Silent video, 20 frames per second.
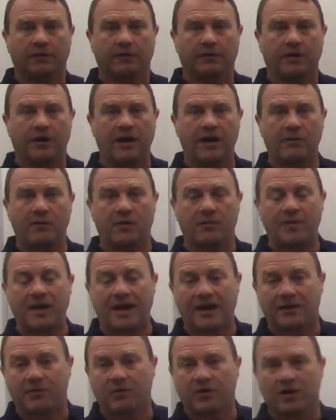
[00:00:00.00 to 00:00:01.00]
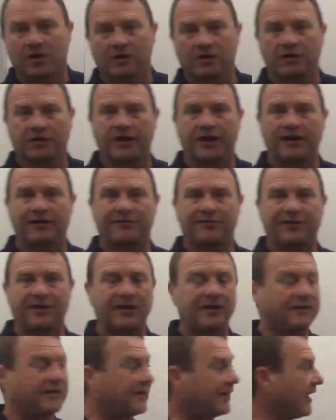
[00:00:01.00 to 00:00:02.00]
Hi, we're back. We're going to look at a
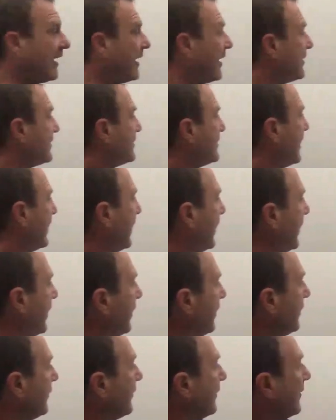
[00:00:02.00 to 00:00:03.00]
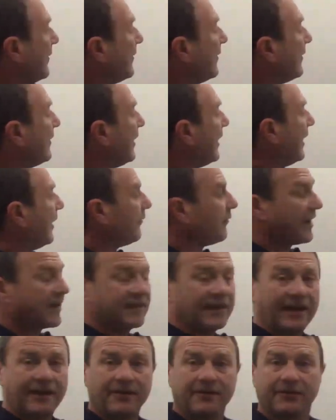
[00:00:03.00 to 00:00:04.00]
fitting today. It's a
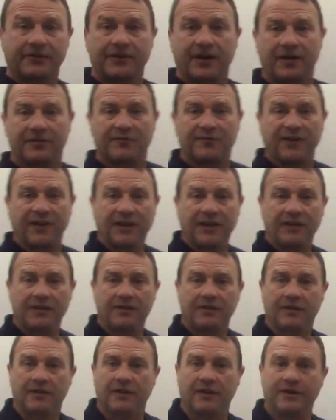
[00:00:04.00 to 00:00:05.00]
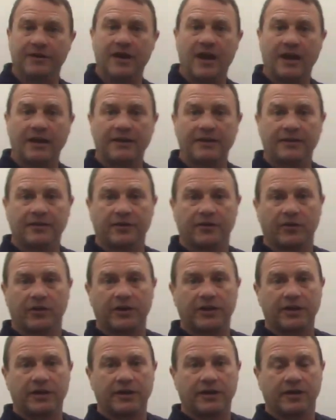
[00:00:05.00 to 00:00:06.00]
rectangular duct fitting, a
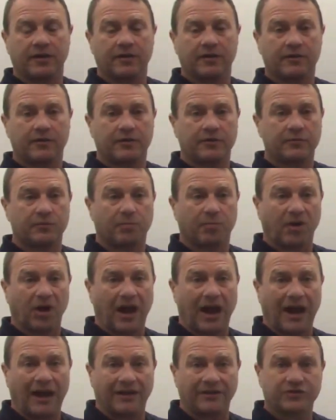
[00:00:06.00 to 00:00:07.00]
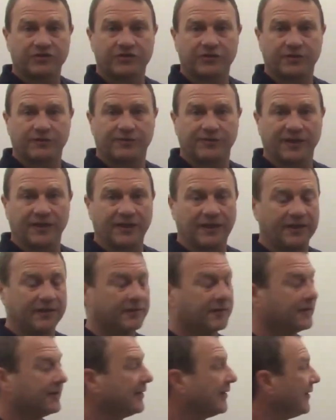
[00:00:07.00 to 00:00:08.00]
90-degree branch fitting.
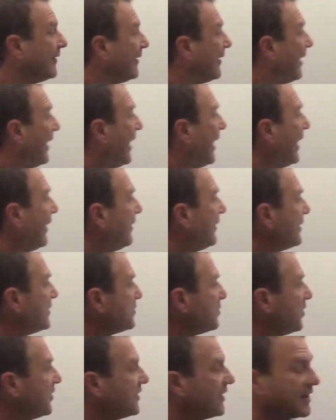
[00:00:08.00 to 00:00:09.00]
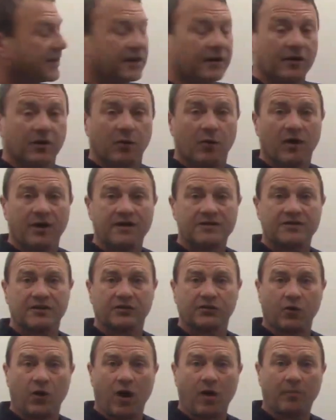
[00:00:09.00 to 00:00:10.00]
And this particular one is a
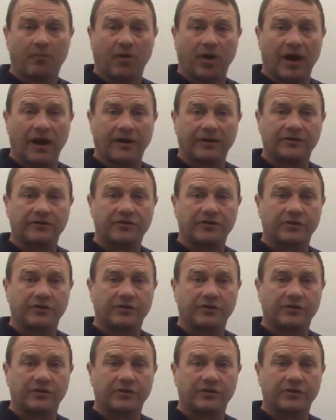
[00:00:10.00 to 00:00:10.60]
drop branch.